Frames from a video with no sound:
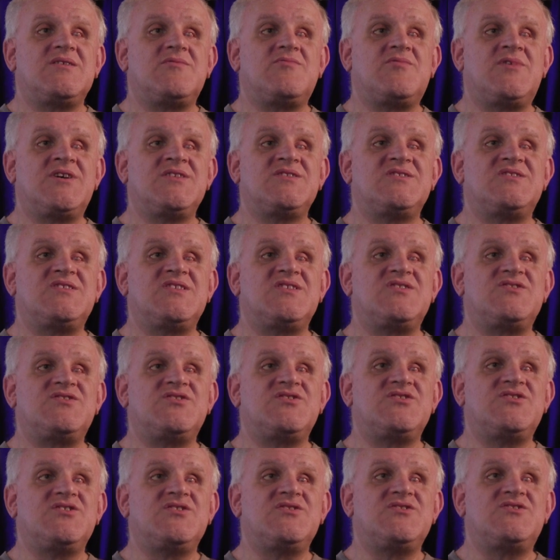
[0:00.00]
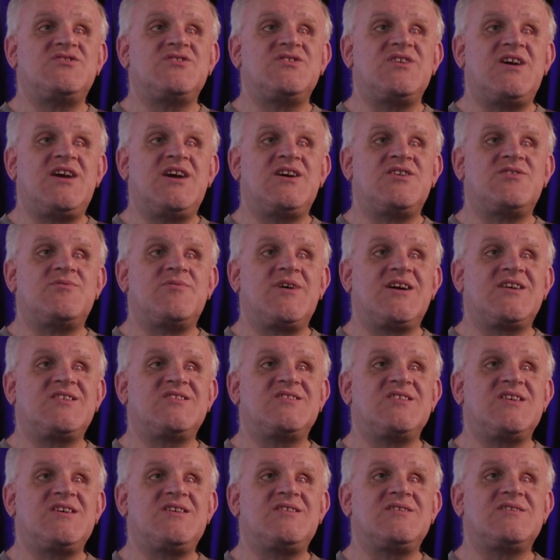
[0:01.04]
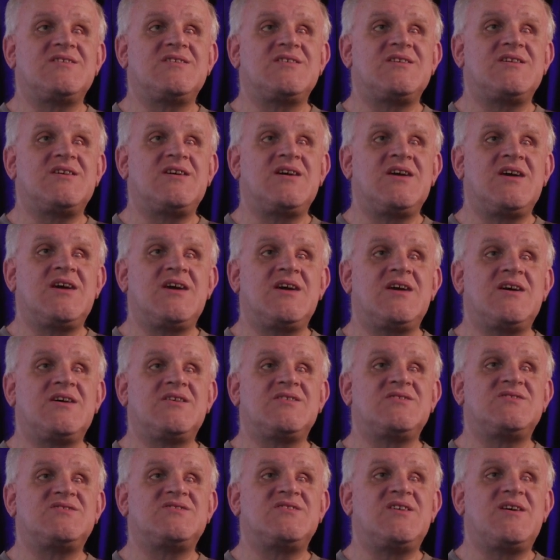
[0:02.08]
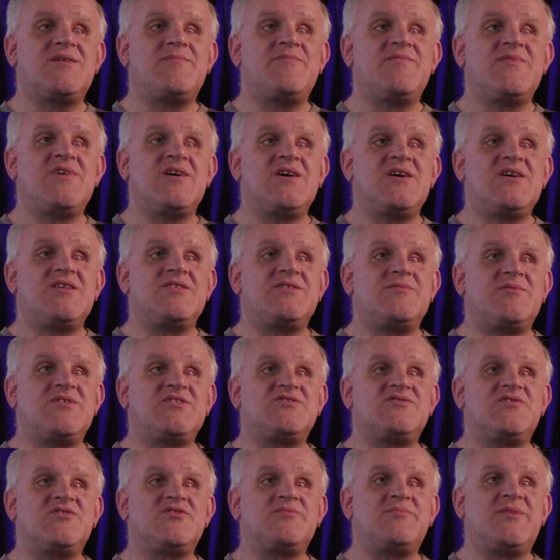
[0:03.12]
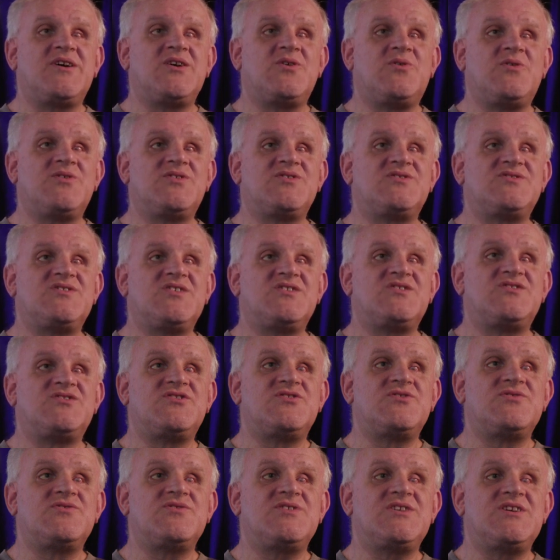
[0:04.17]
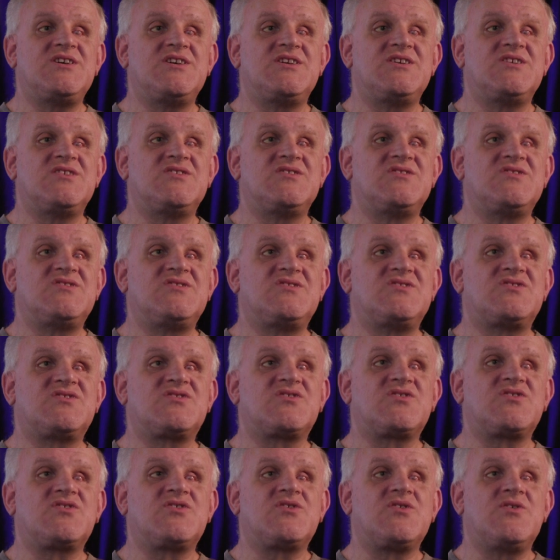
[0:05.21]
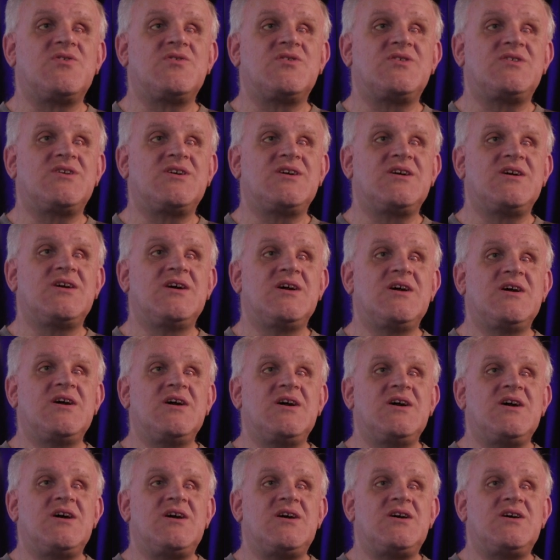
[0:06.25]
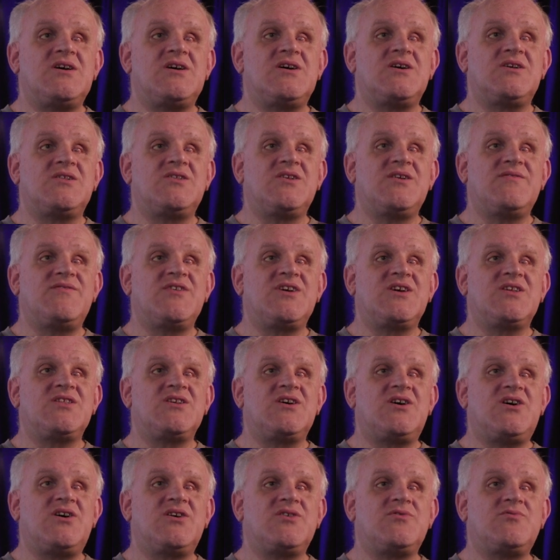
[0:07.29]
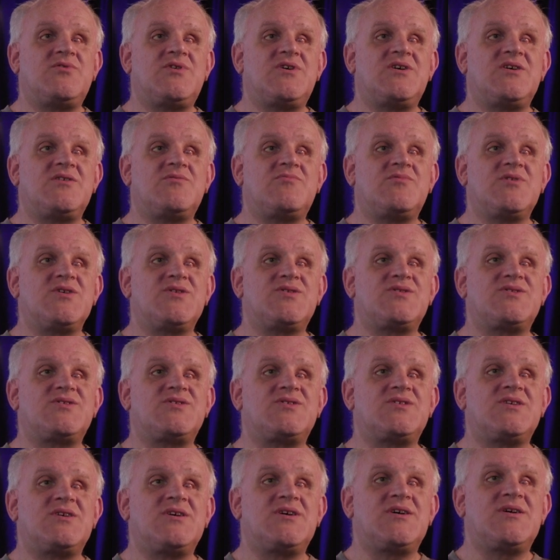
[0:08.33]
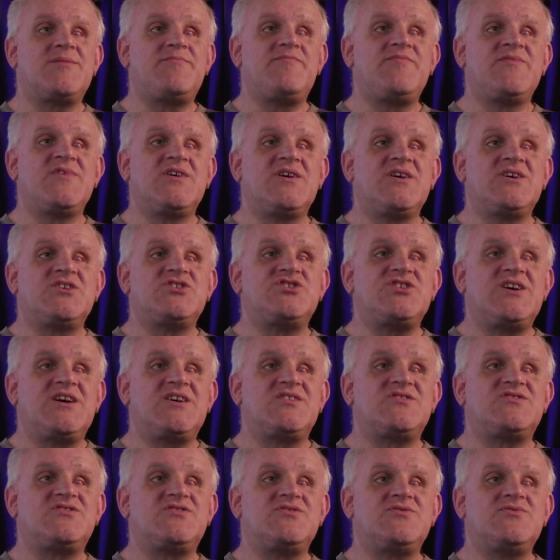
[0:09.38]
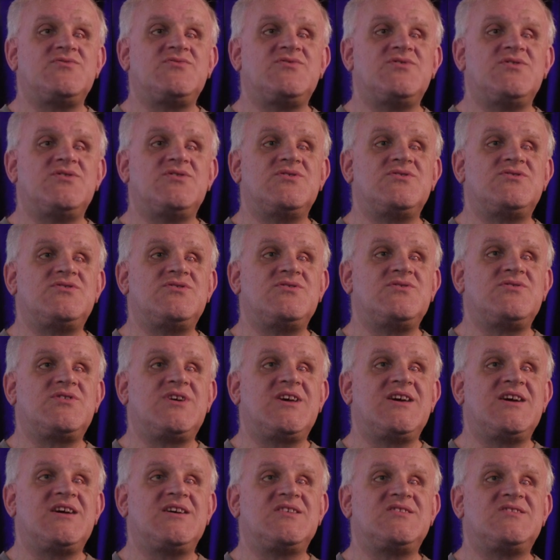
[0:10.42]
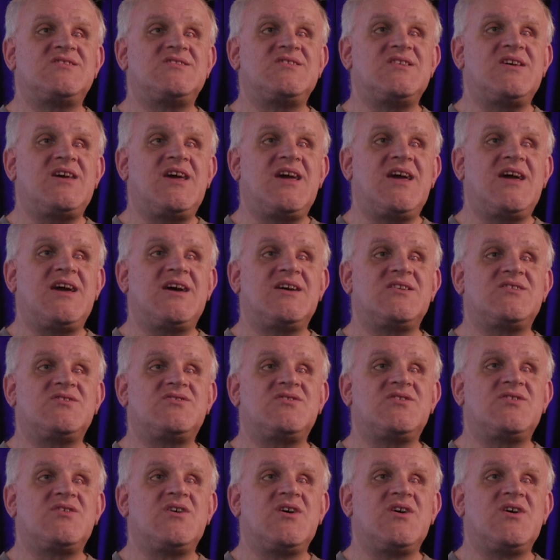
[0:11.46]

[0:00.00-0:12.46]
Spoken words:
one sister due to anorexia, and the rest of us, my oldest sister is currently living in the Ottawa with, she has two kids and